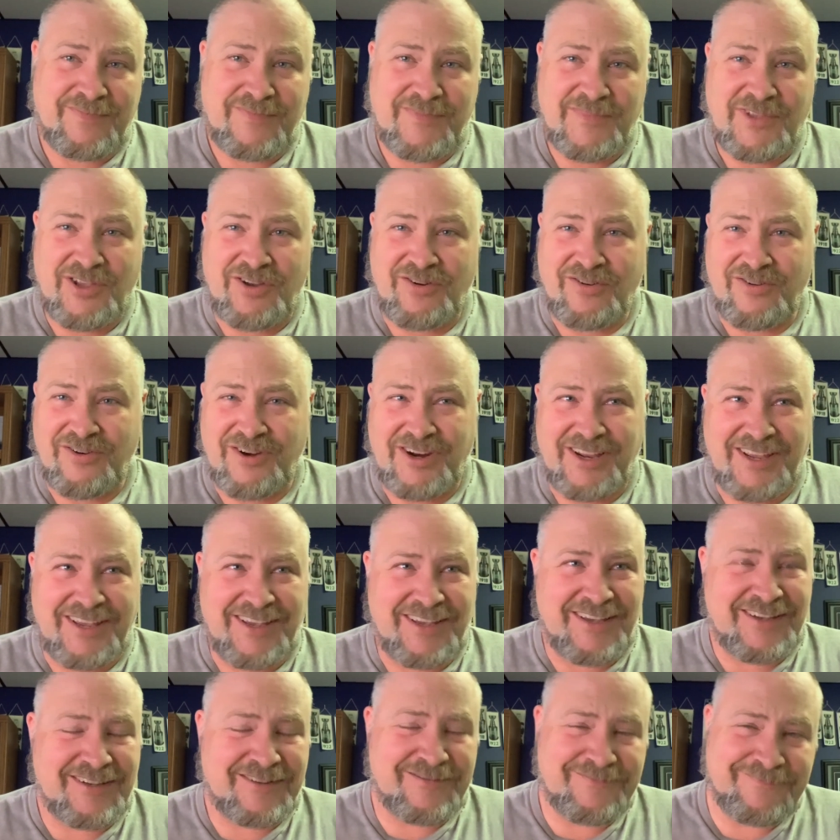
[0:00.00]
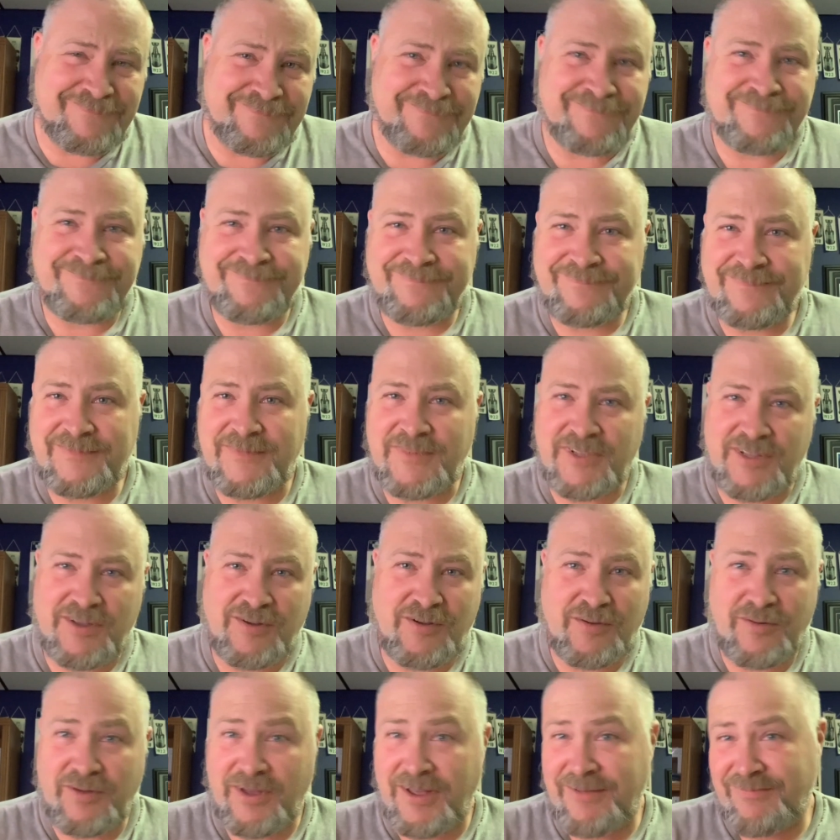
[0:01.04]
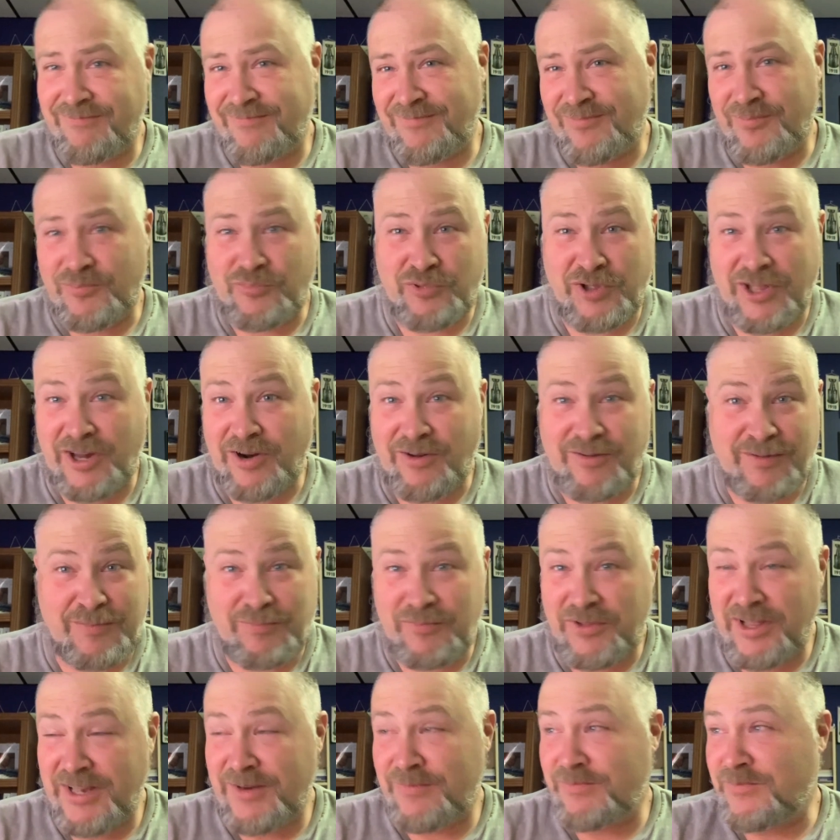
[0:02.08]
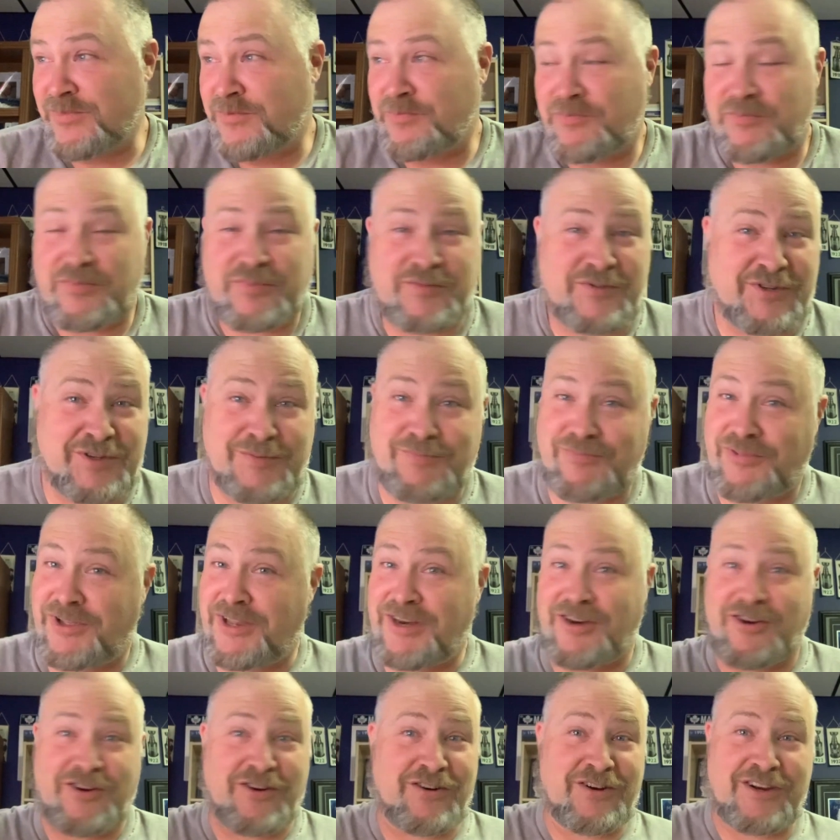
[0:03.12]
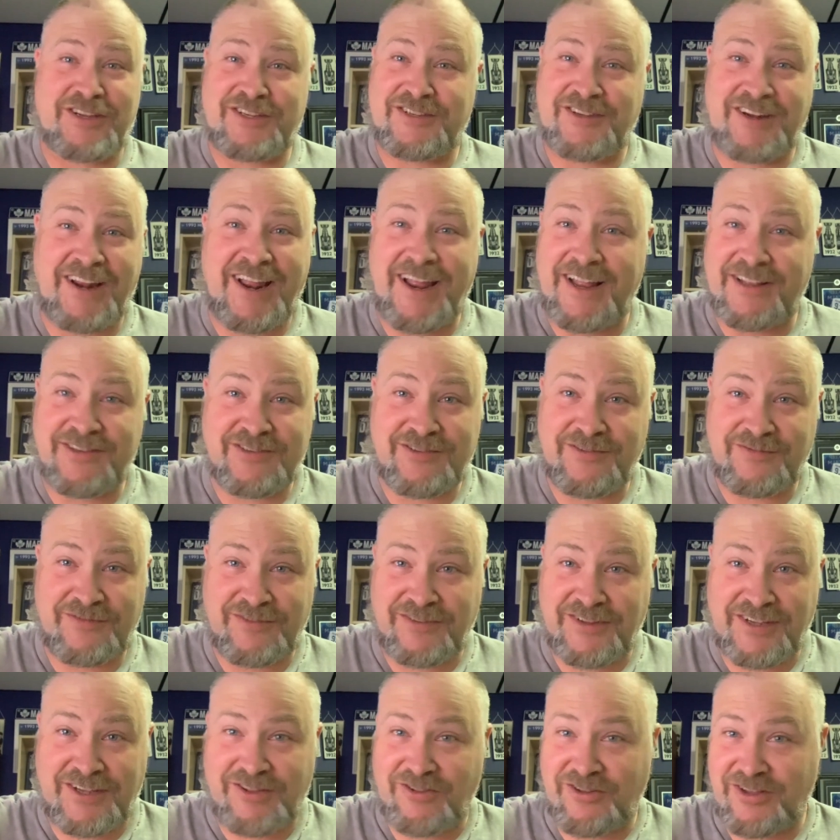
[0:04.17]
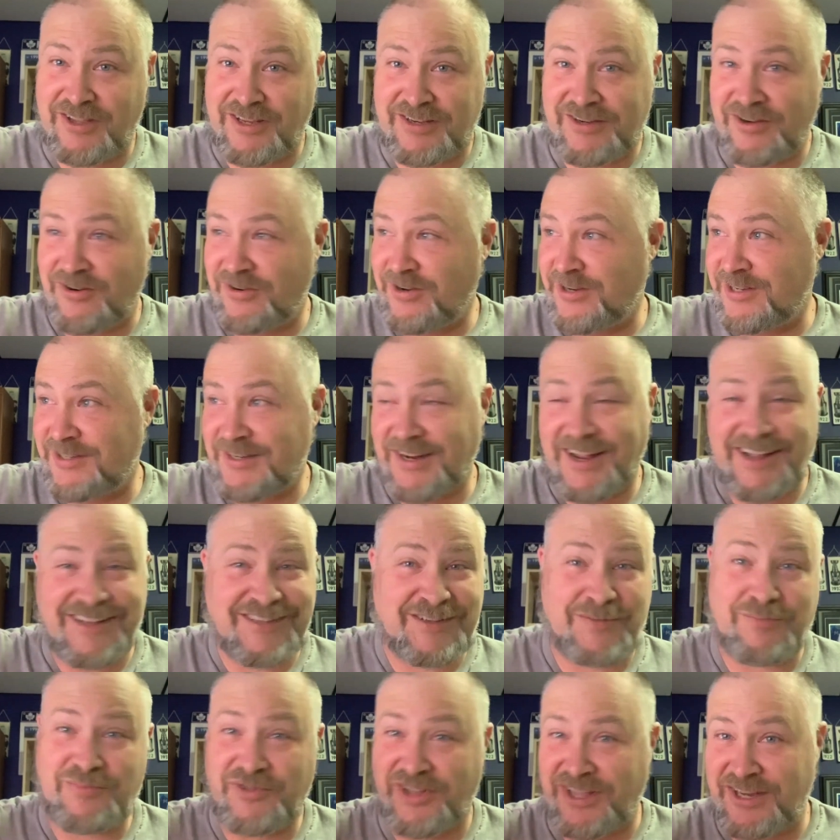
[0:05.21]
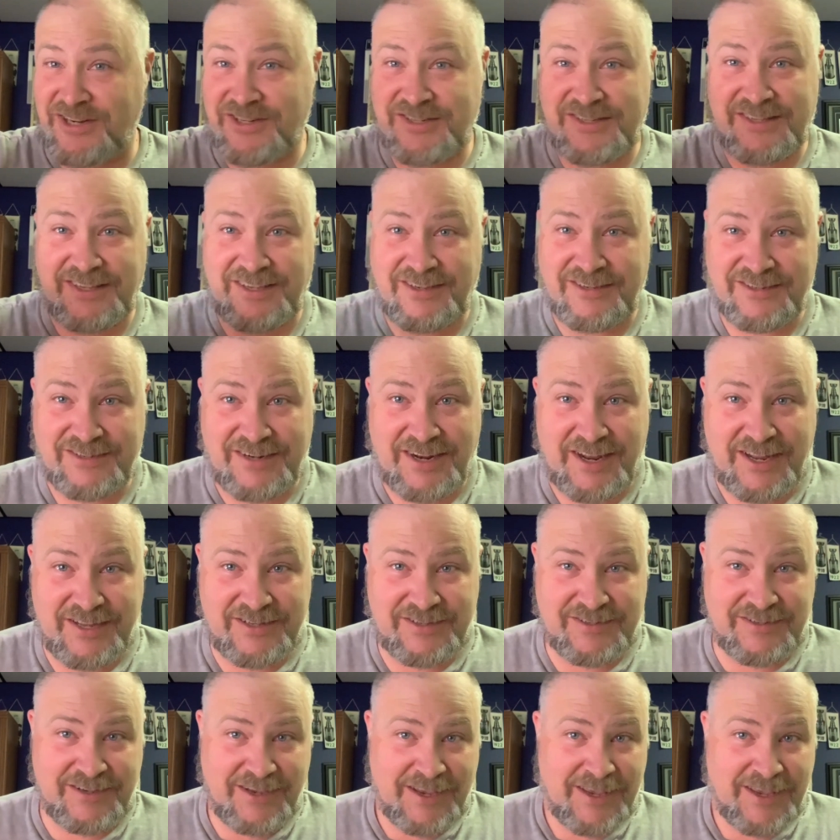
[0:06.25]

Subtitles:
Gurney, I played Gurney's stats. If you take a look at Gurney's stats, he played just like his stats.